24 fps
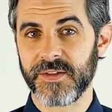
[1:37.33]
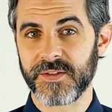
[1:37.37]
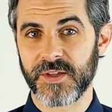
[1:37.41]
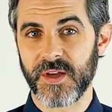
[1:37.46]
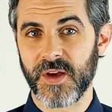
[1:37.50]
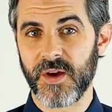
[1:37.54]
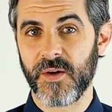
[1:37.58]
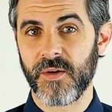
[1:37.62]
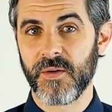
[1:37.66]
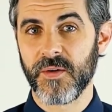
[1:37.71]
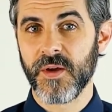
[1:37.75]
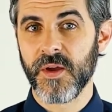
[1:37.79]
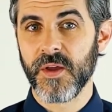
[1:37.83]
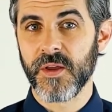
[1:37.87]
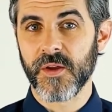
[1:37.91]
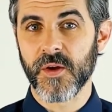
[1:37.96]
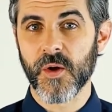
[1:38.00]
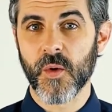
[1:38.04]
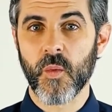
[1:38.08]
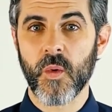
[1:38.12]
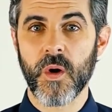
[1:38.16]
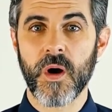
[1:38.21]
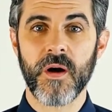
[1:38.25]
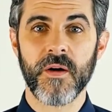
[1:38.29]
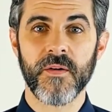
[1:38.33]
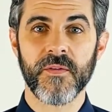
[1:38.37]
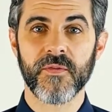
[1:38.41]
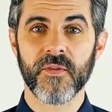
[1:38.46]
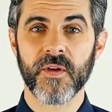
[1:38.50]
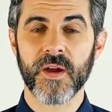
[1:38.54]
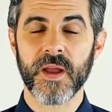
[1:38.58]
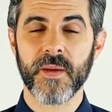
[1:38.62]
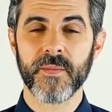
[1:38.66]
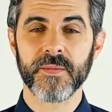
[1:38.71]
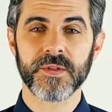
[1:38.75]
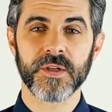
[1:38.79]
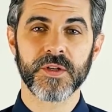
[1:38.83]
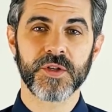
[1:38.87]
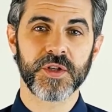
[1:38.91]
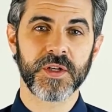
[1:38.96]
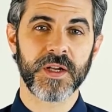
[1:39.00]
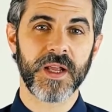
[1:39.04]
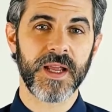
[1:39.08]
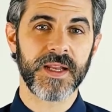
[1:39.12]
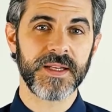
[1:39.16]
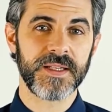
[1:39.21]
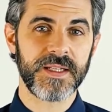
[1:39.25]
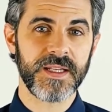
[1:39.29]
go, your wall frames should
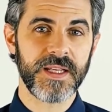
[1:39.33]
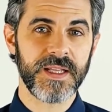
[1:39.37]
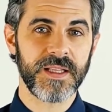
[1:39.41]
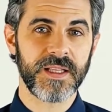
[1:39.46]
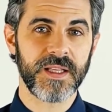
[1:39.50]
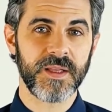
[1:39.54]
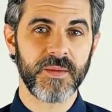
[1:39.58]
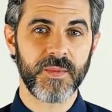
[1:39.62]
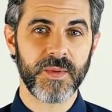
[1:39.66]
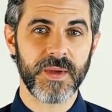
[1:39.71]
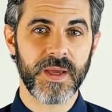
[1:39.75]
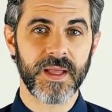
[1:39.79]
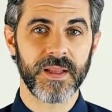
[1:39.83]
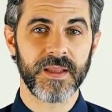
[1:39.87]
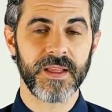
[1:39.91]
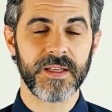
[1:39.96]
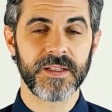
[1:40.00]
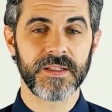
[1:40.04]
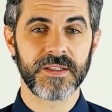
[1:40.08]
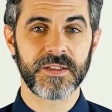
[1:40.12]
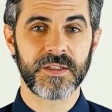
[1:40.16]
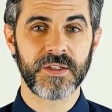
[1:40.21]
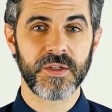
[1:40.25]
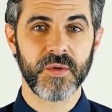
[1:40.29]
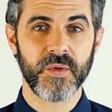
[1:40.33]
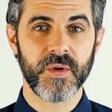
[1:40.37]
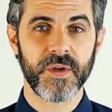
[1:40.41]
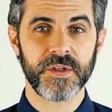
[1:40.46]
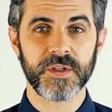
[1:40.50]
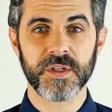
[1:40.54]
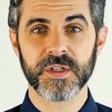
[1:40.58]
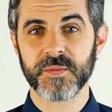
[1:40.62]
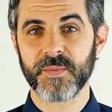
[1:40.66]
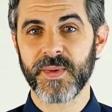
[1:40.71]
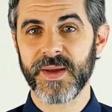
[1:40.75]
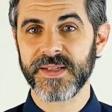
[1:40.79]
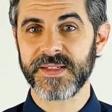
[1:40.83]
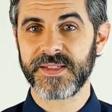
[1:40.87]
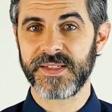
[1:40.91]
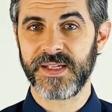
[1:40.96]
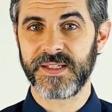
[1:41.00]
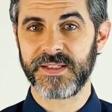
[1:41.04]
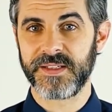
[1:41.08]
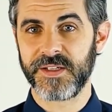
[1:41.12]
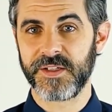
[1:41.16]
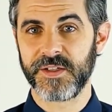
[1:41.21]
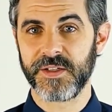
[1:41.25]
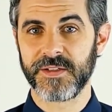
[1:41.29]
ideally be at least 2 inches by
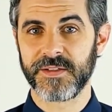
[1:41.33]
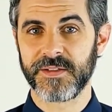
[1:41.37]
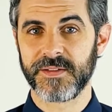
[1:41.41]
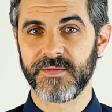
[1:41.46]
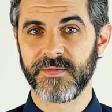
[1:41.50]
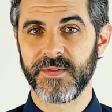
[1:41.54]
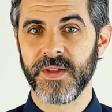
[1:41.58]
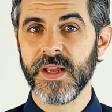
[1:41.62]
6 inches.